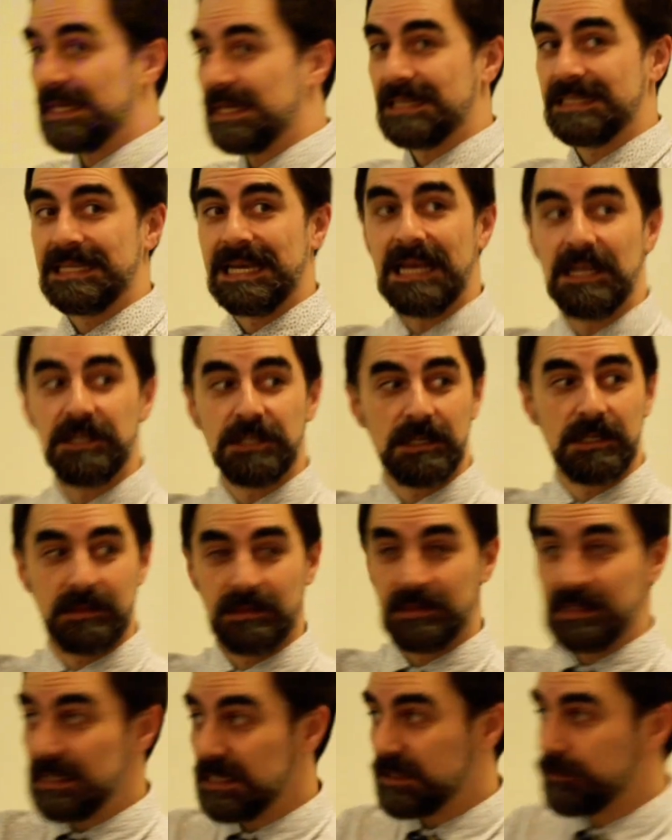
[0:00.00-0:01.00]
that tangent,
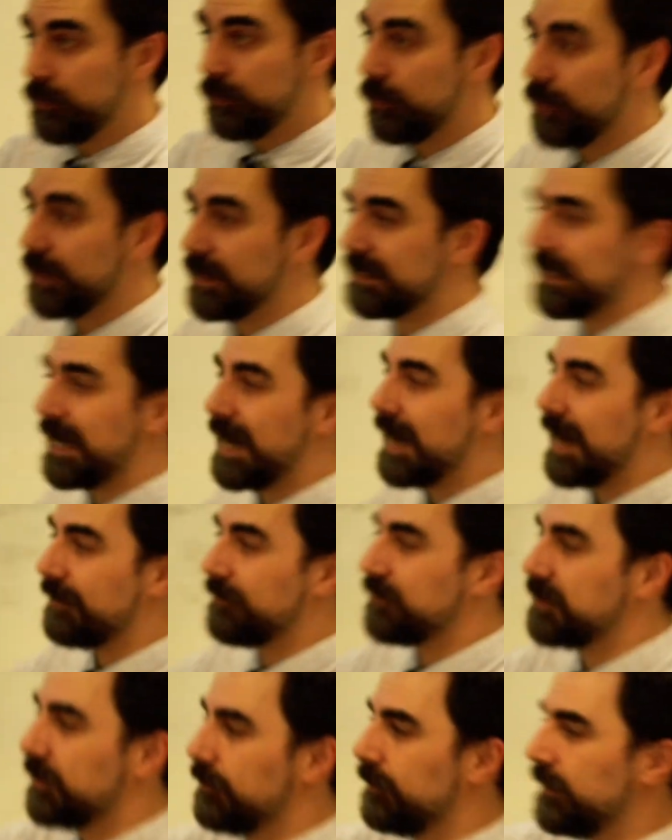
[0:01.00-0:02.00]
these points
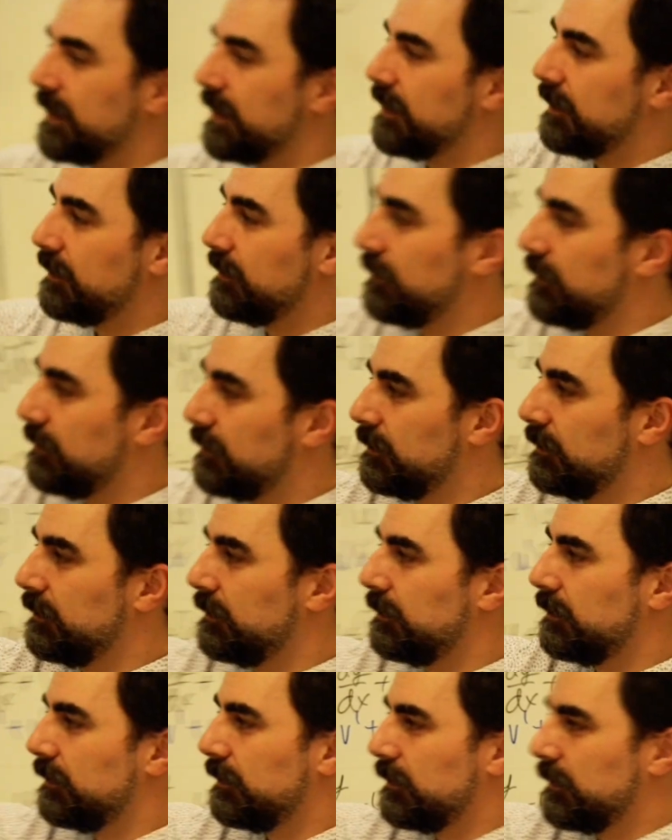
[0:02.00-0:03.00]
have to be
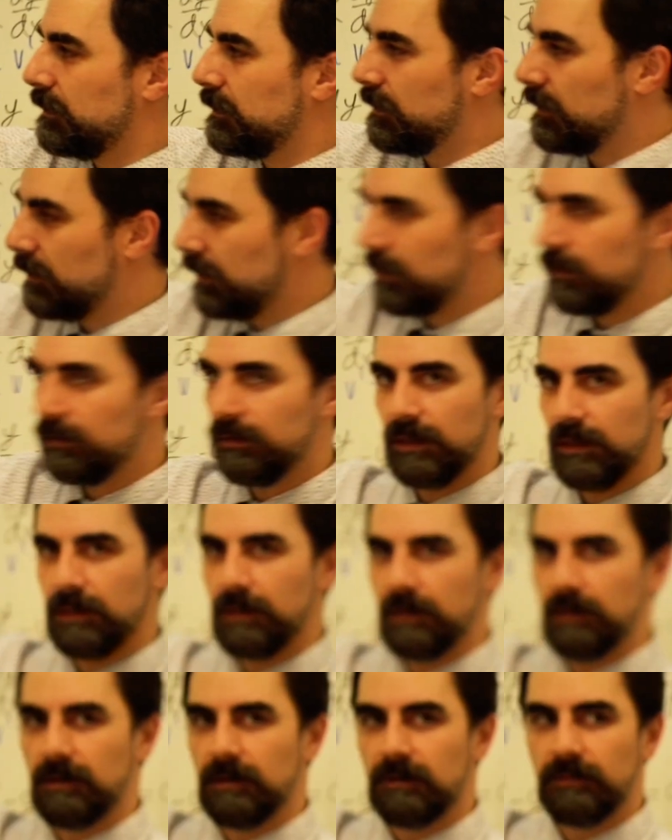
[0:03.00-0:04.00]
on the
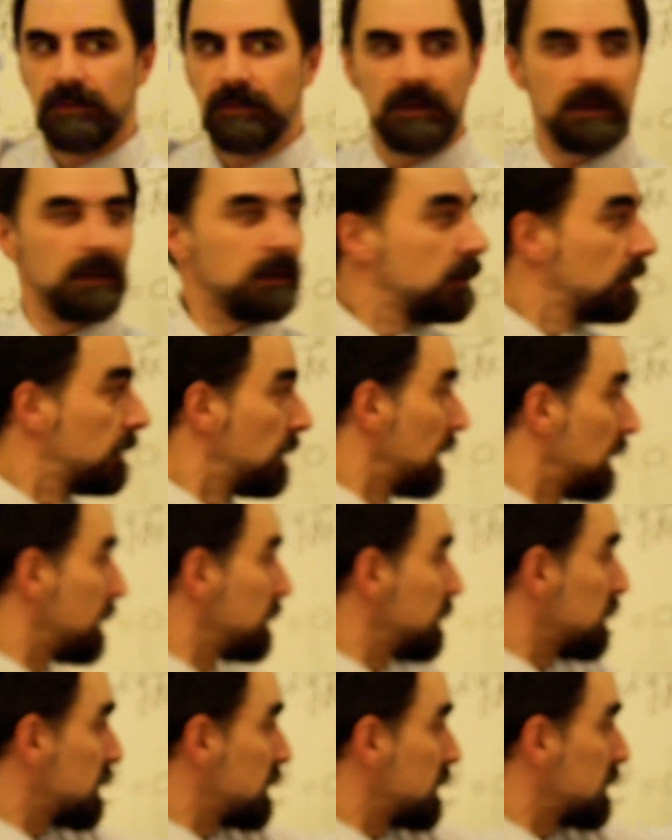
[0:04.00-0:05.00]
curve. I could
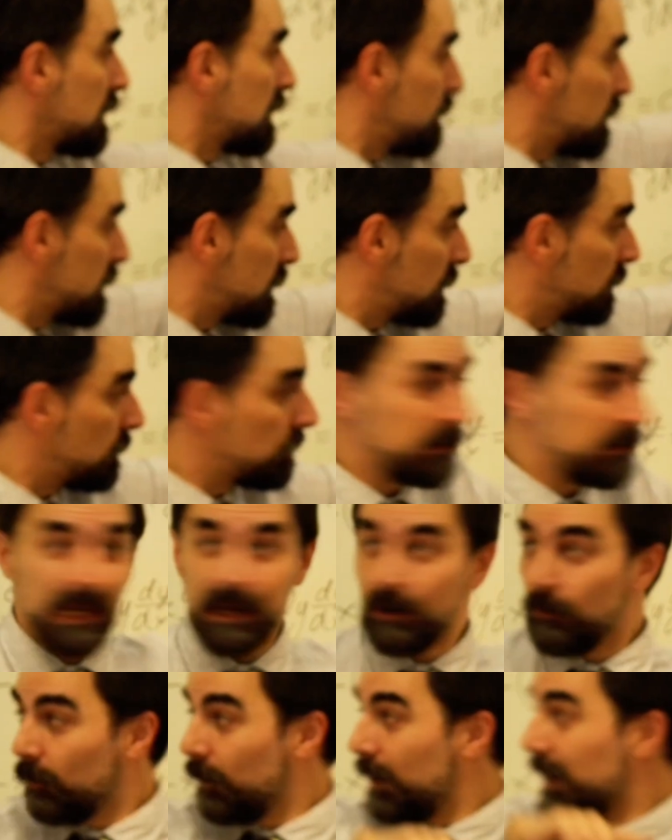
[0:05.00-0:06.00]
just substitute
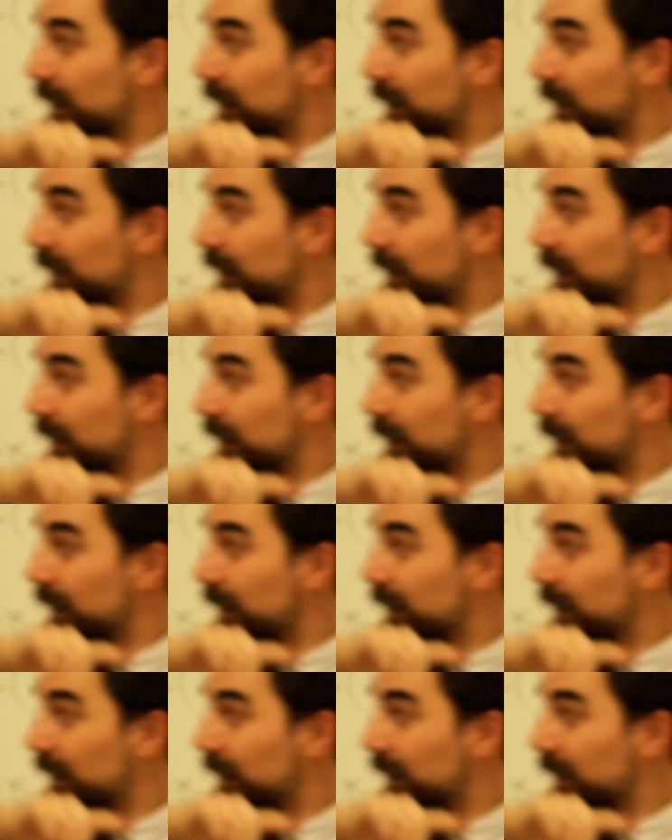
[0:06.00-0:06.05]
that